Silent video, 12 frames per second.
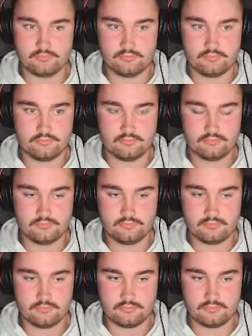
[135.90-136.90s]

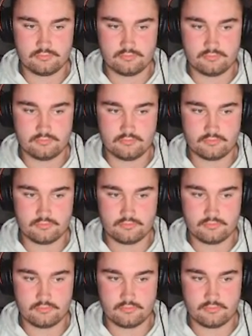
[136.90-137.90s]

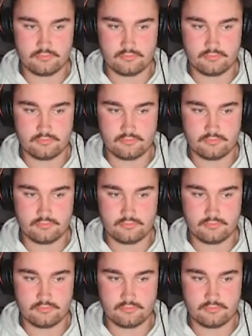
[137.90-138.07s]
(silence)